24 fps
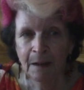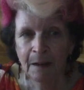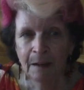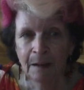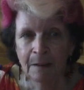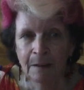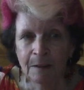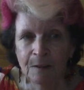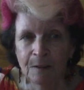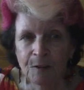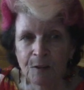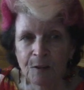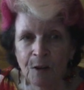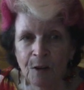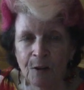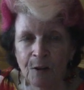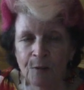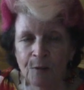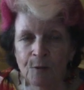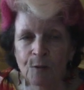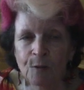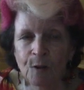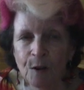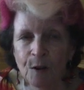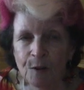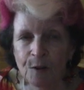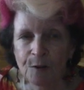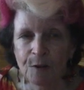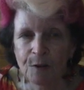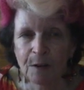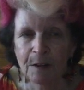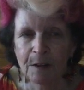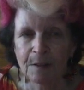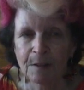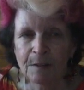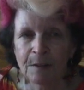This tonal
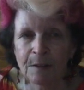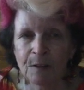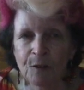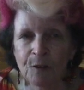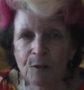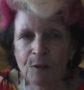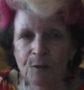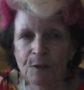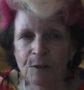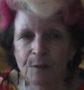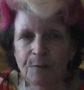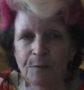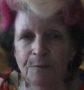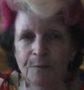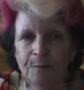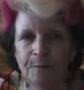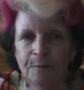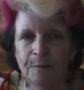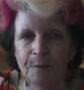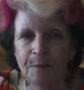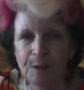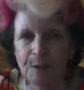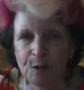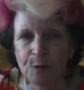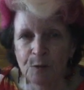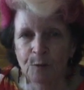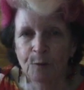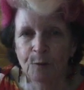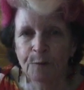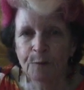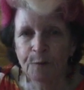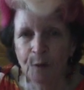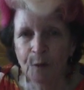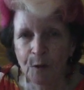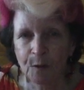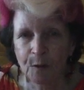contrast ensures visual
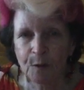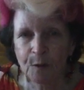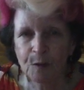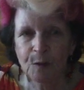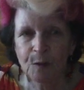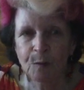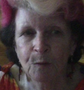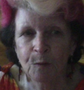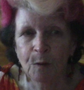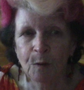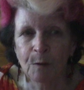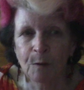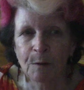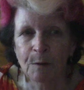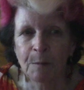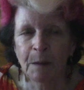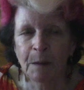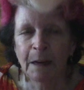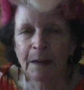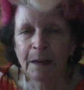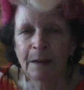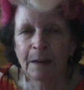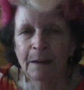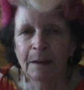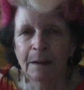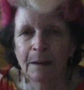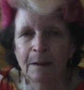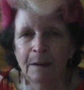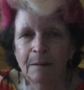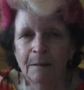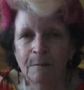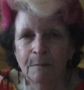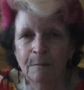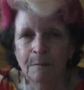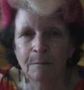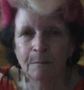focus while
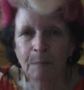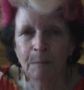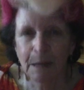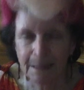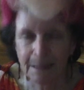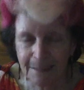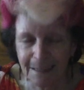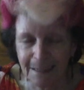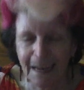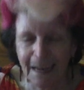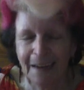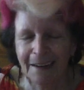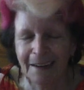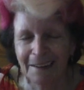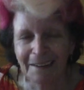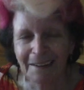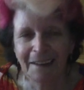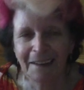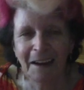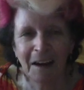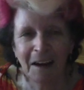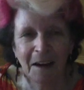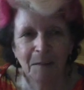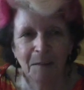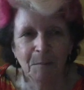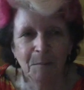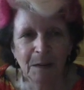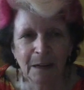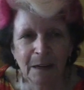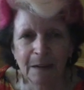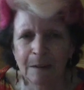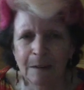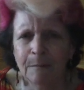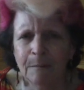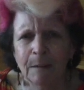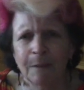maintaining harmony.
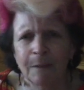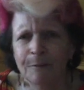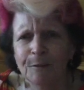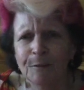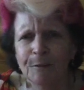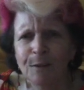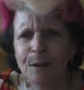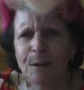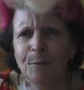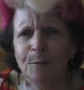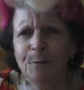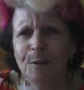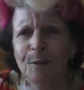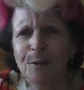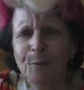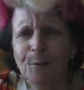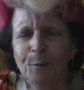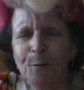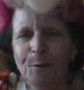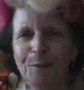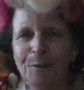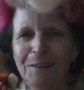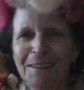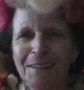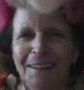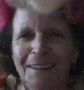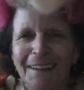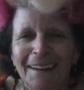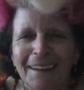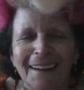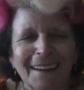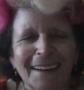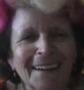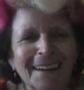I'm having trouble with the words today.